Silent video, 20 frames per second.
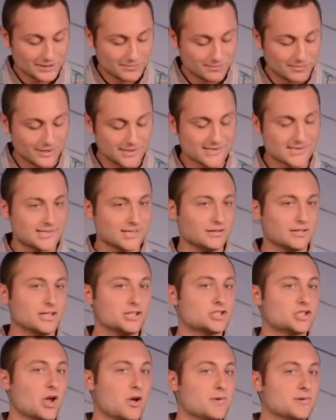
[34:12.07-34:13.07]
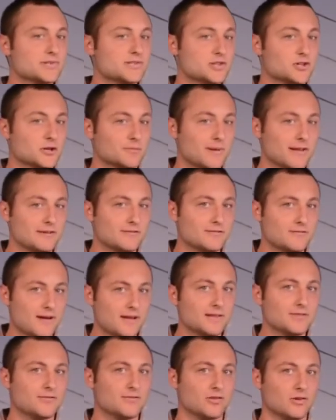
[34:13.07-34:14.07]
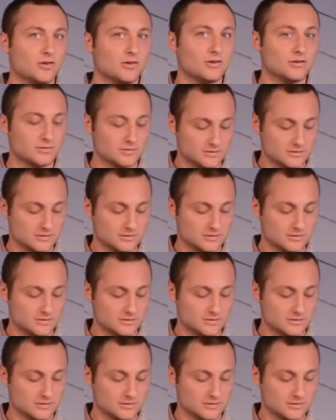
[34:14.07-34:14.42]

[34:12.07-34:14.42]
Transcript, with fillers: but still he chose to remain faithful.